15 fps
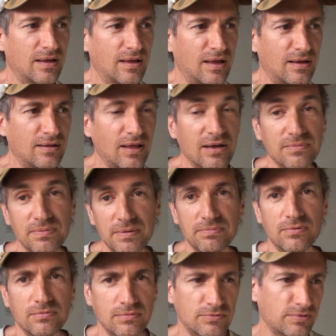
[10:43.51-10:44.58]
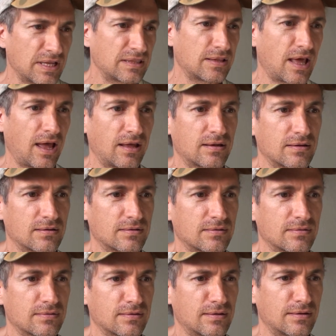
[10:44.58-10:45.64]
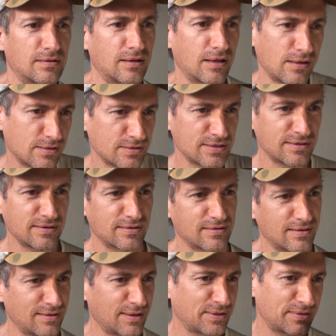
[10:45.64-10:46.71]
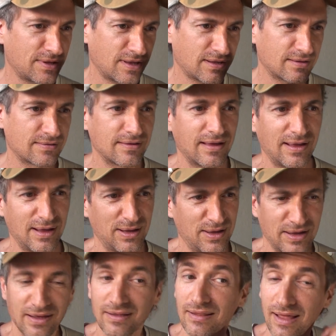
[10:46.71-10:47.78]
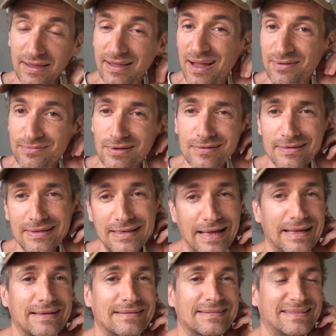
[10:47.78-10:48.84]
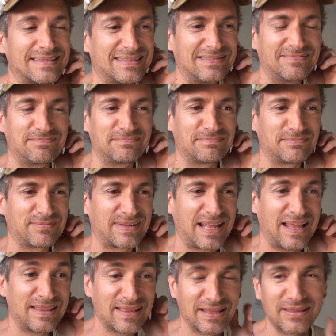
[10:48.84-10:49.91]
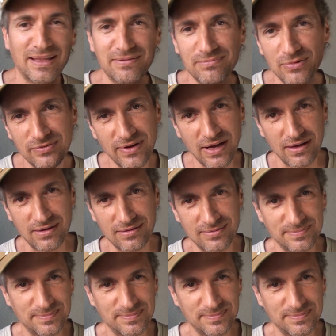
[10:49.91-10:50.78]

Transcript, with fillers: And a lot of people would read that and then, and then think, that guy really nailed him. And then they'd move on.